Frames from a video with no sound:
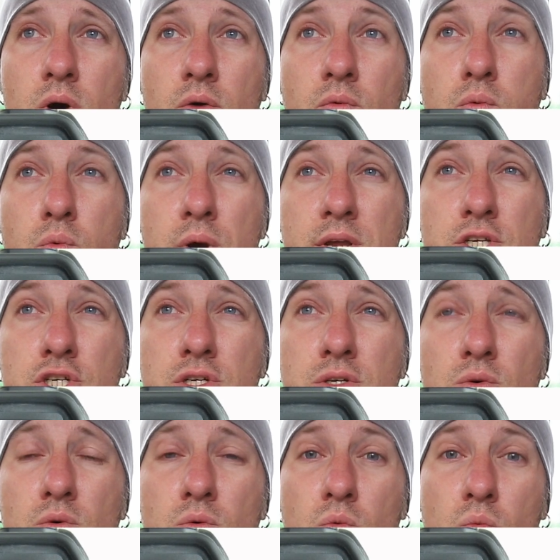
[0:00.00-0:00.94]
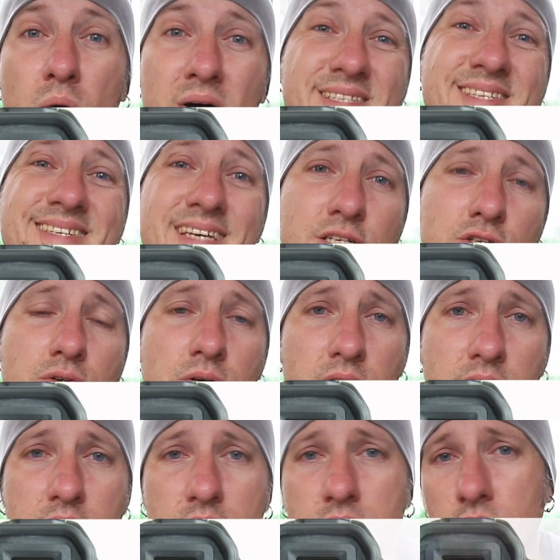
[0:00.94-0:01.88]
of which one
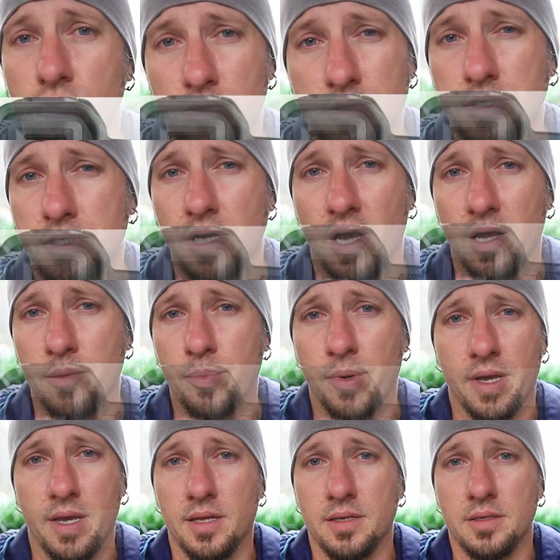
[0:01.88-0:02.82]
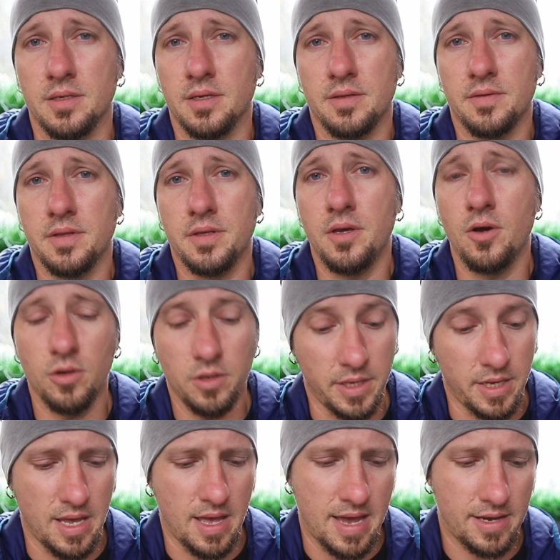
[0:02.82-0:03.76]
central is cross type and the
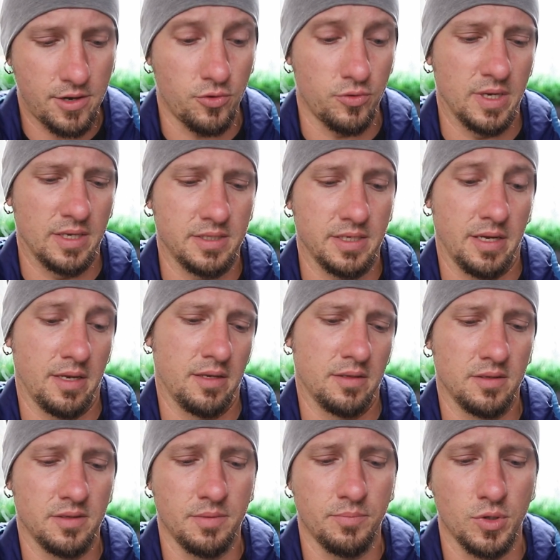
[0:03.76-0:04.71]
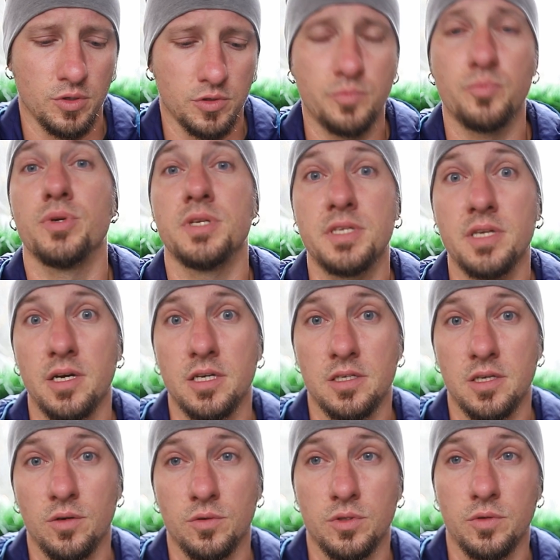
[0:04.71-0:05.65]
only accurate and the most
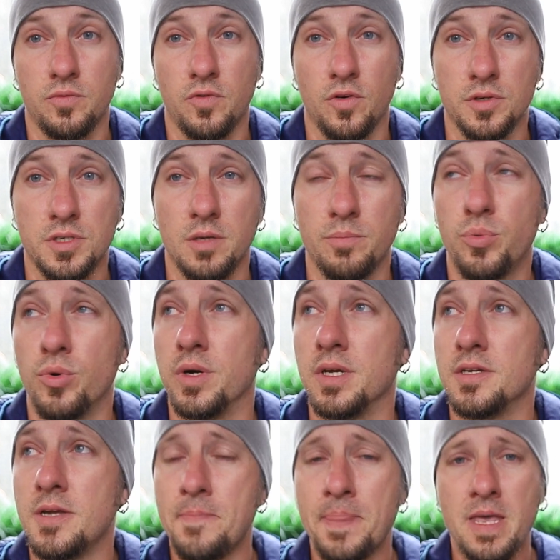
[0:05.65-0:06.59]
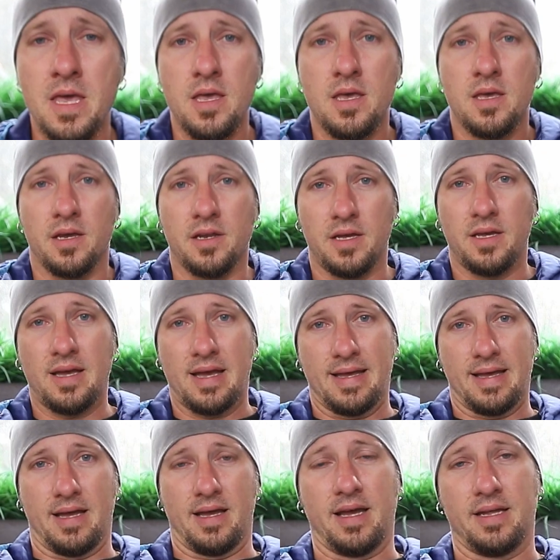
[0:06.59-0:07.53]
precise auto-focusing point. And
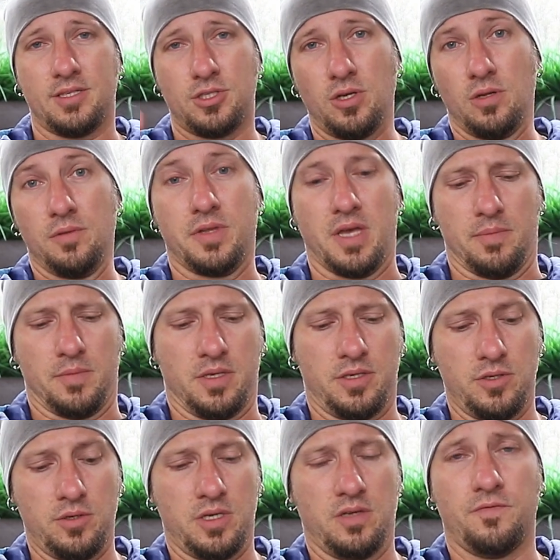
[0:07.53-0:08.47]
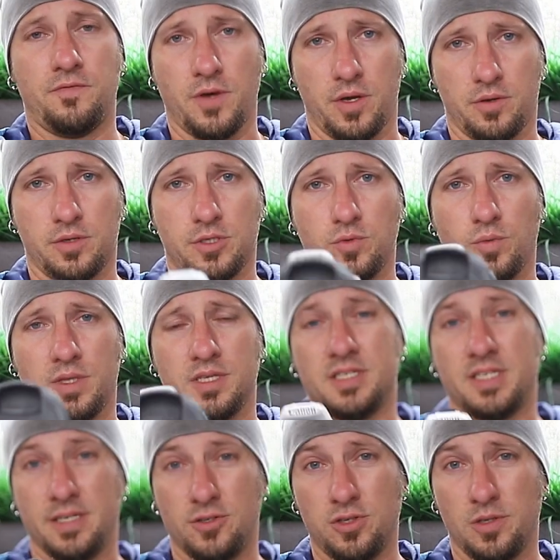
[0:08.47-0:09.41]
I told them that you can focus with
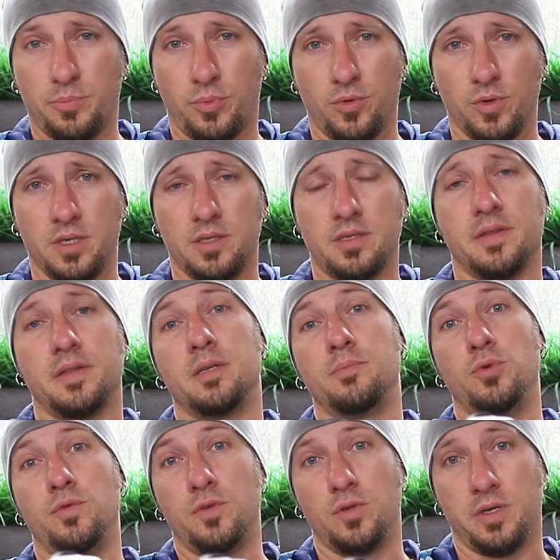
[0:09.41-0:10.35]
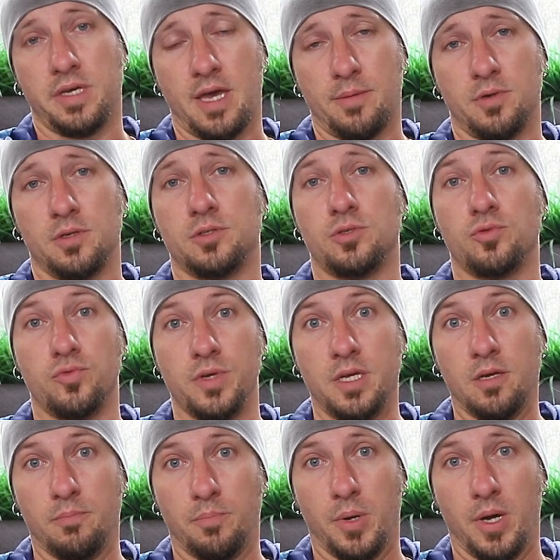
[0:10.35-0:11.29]
a central point and then move your camera to
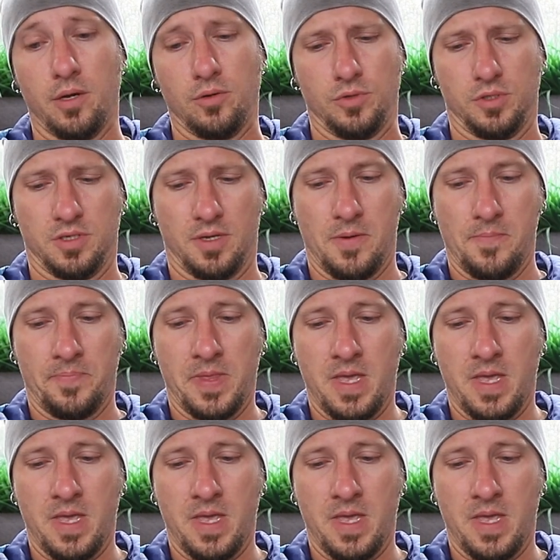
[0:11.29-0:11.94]
recompose.